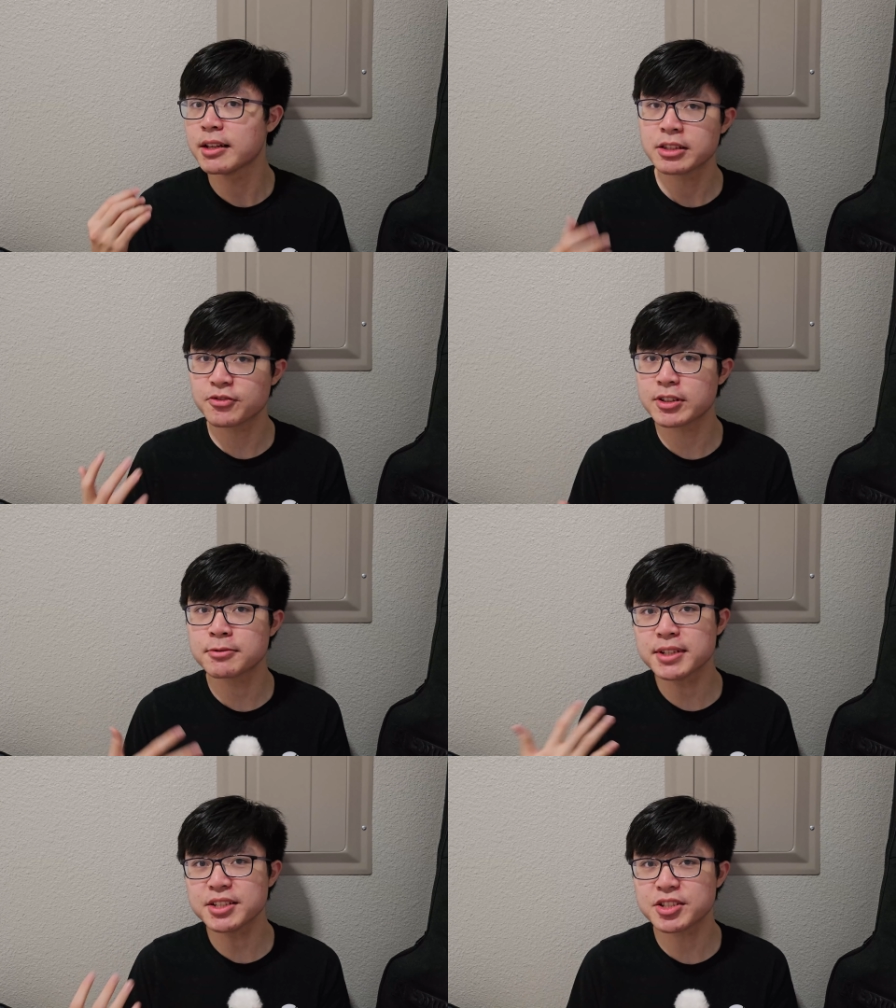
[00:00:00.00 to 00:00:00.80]
The first
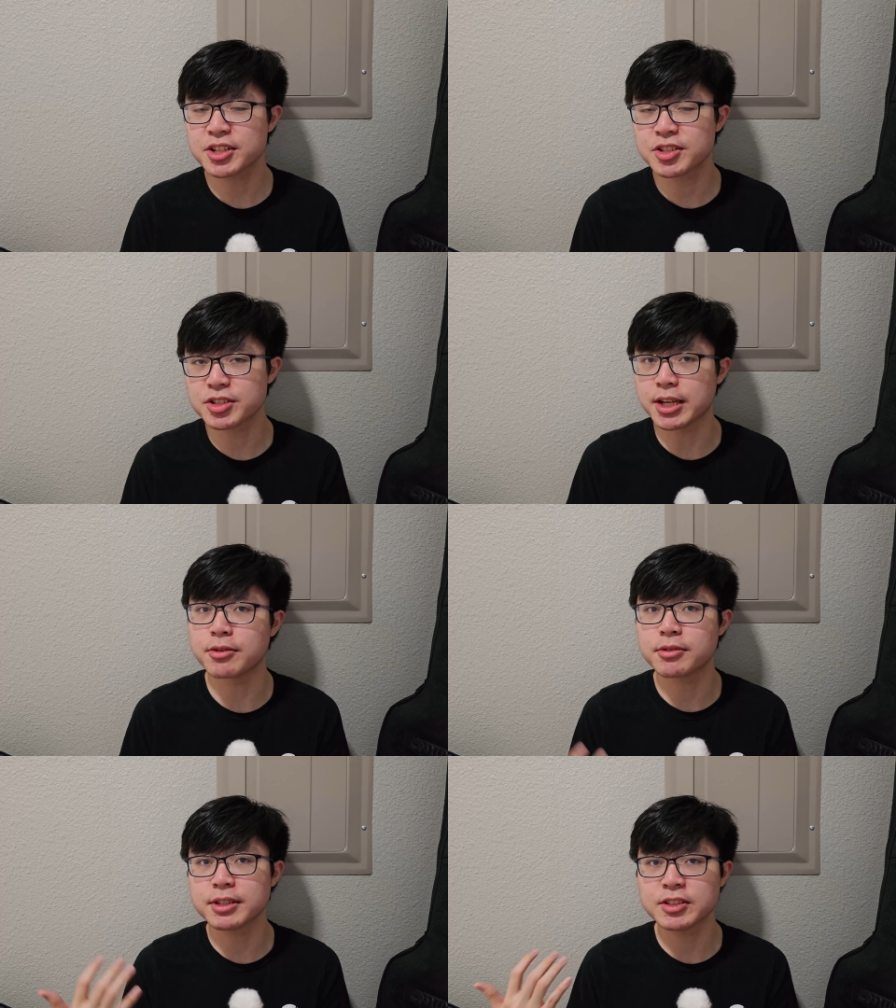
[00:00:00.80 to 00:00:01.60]
one is just
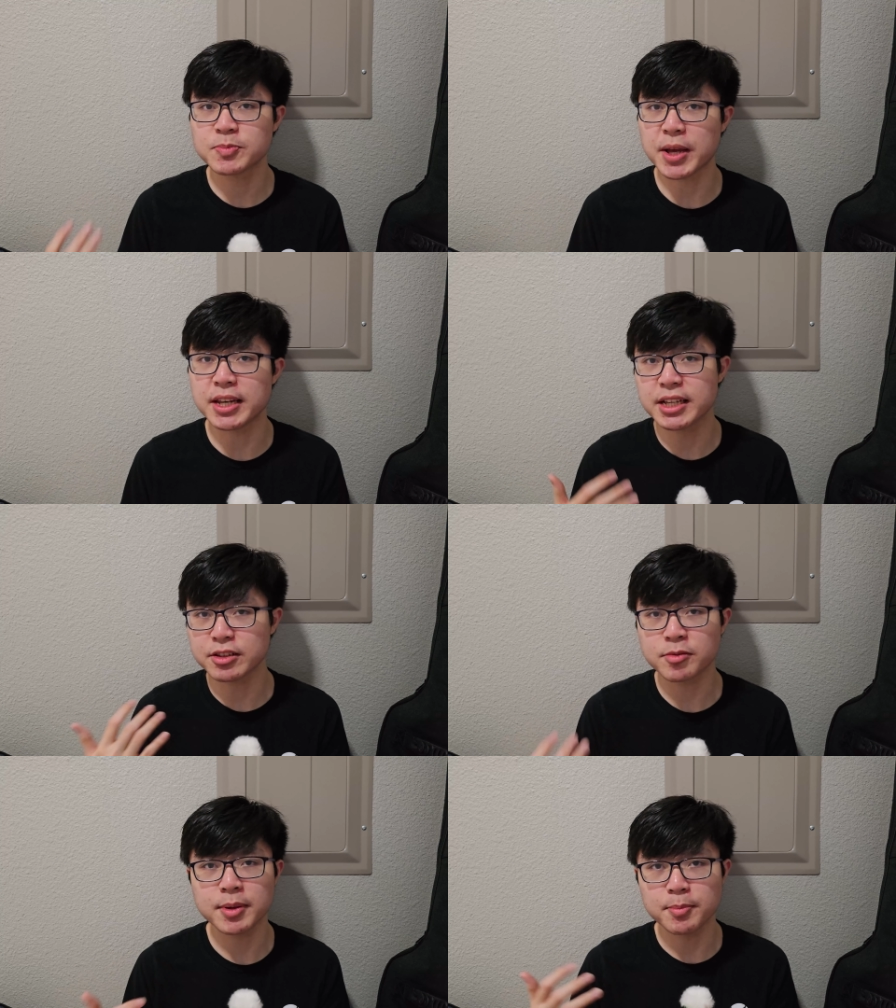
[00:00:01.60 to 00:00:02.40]
generally spending a
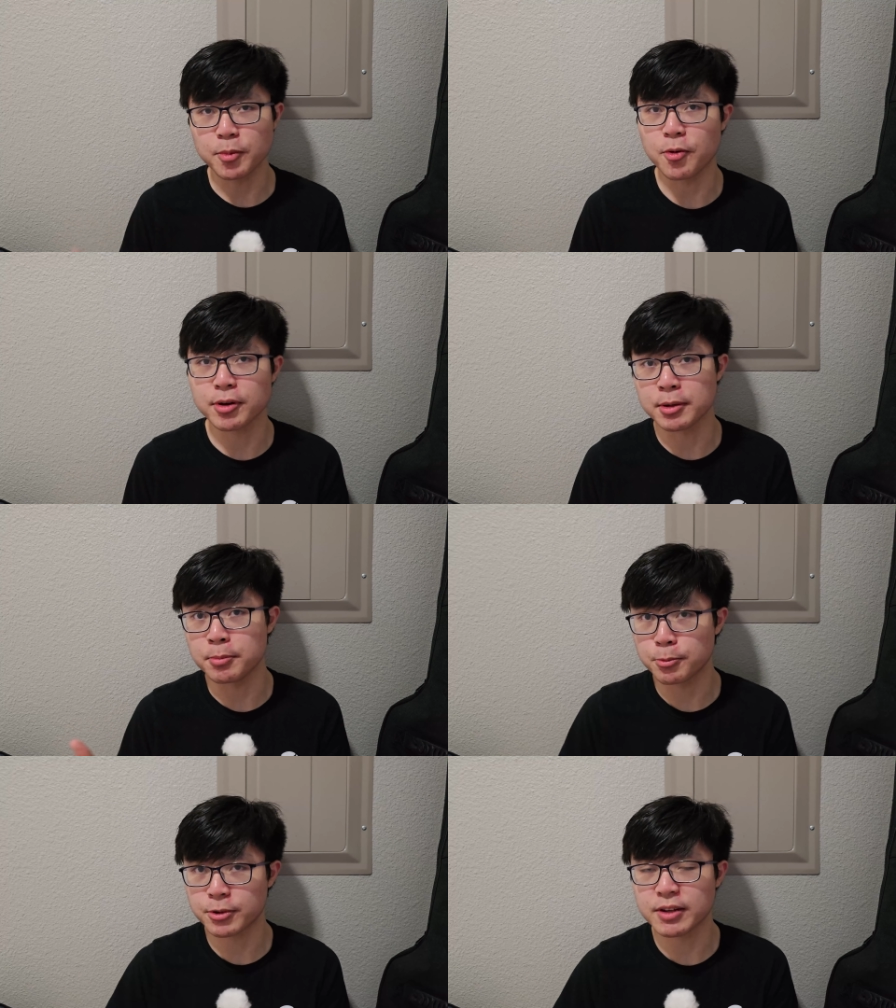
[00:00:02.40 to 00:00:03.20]
little bit more
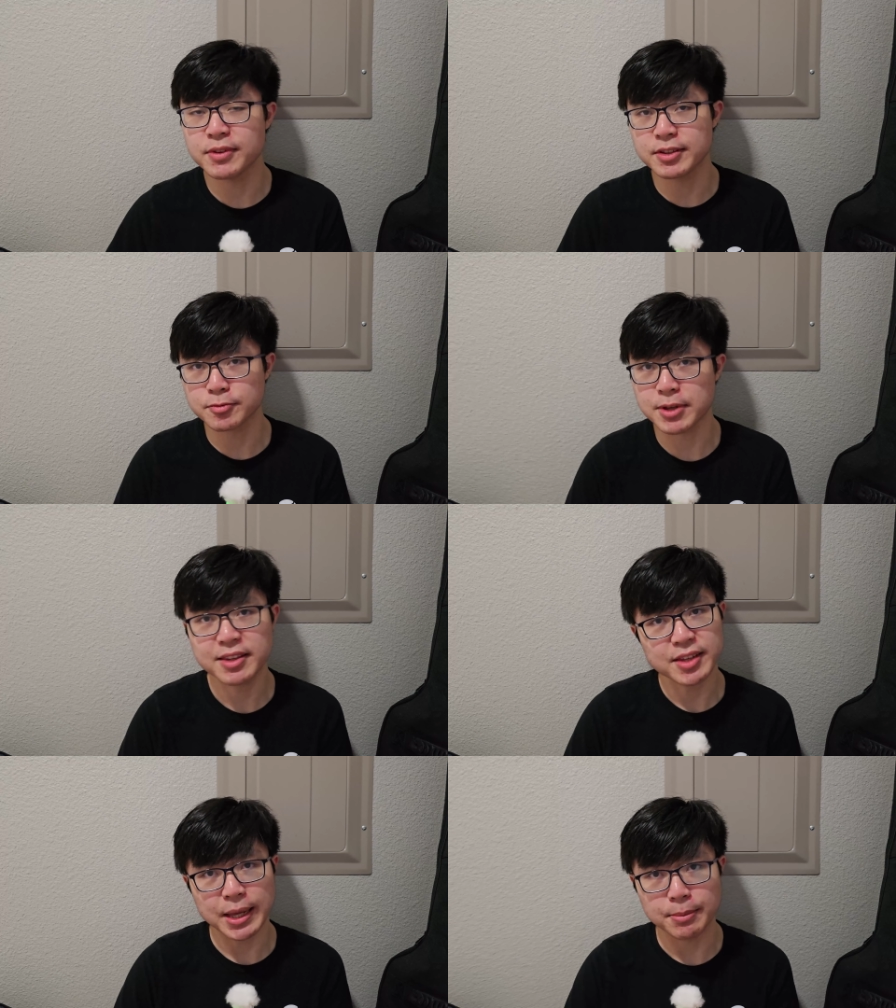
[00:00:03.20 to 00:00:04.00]
in previous
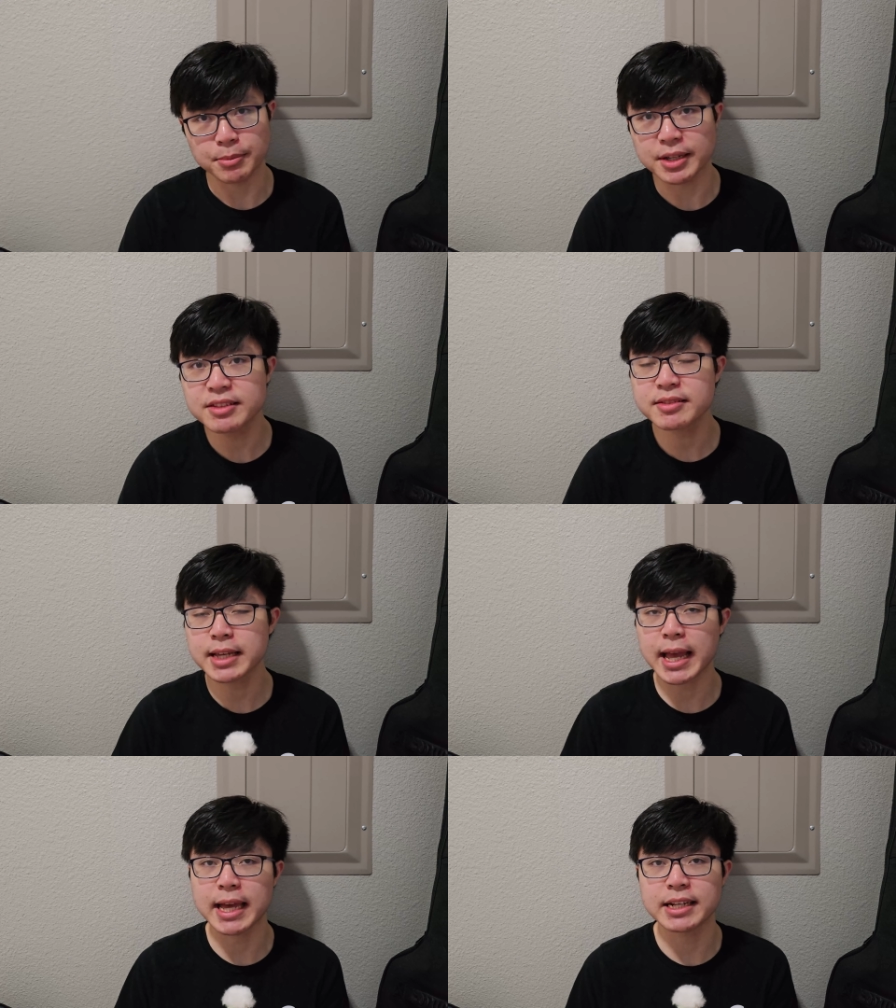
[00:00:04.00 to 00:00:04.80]
weeks and months
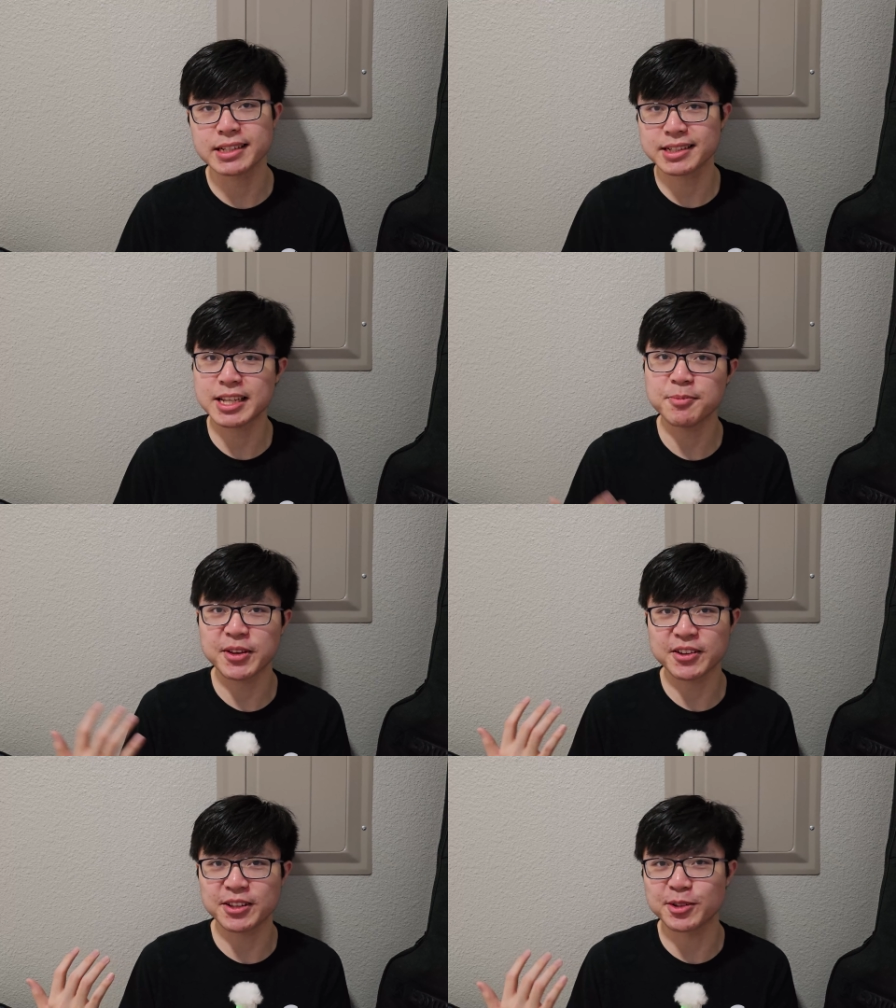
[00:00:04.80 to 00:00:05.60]
and
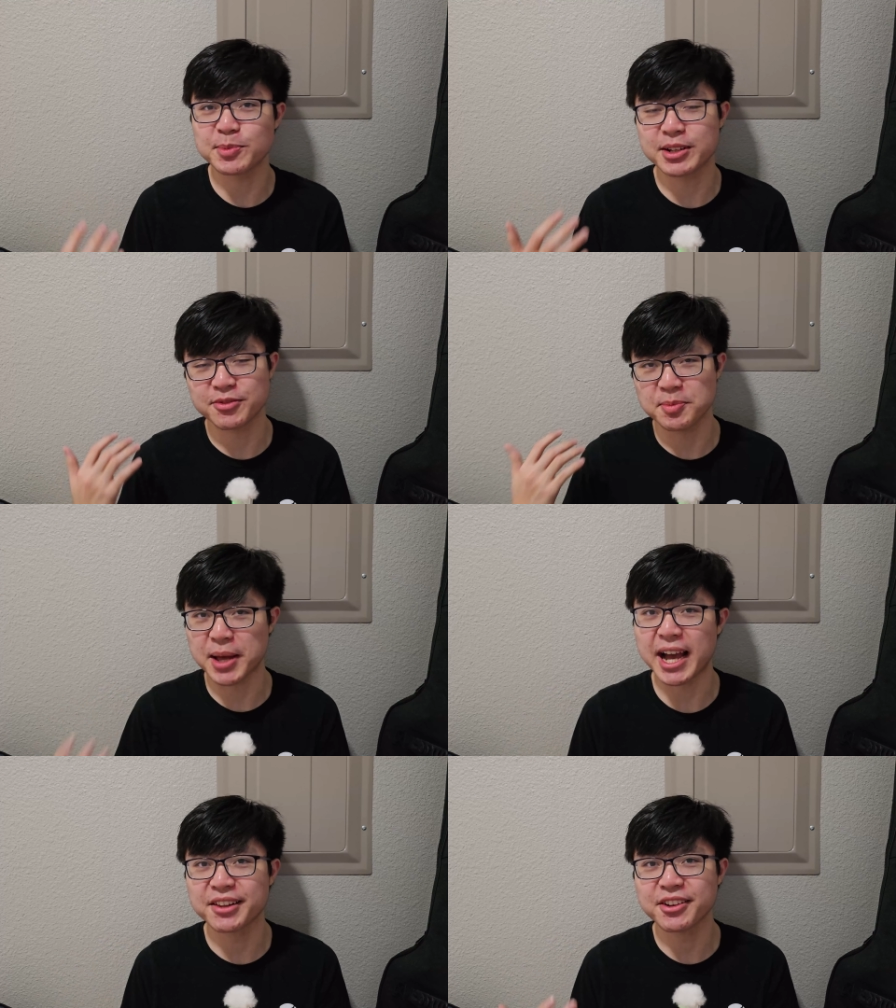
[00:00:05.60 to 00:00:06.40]
keeping a little bit of a
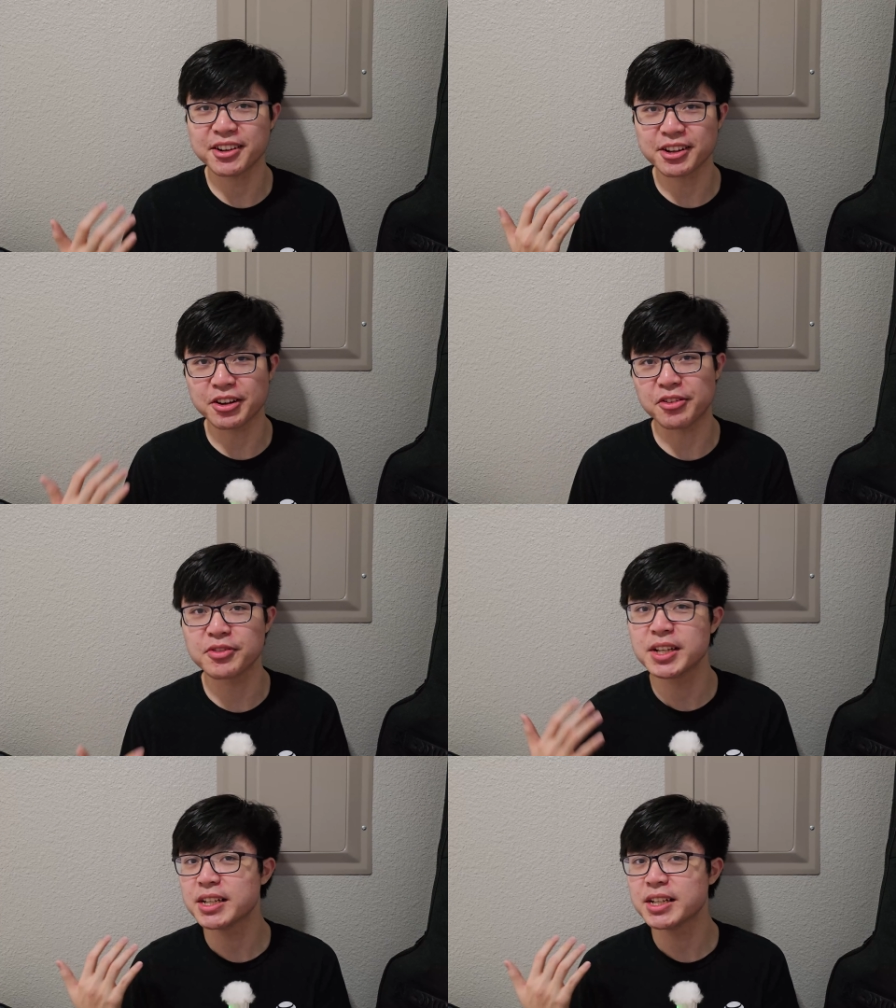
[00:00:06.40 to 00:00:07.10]
backlog of